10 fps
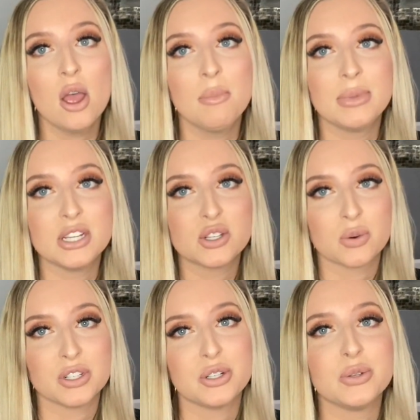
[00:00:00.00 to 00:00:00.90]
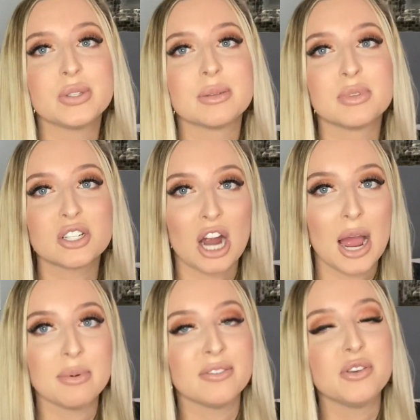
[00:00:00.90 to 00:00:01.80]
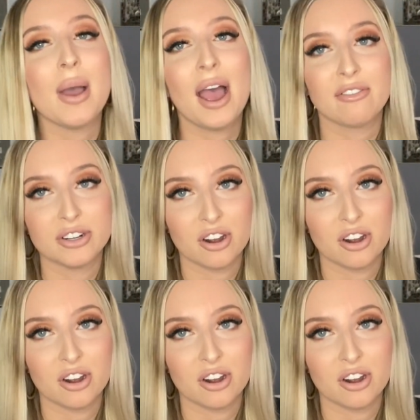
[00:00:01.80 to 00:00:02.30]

be sure to subscribe if you haven't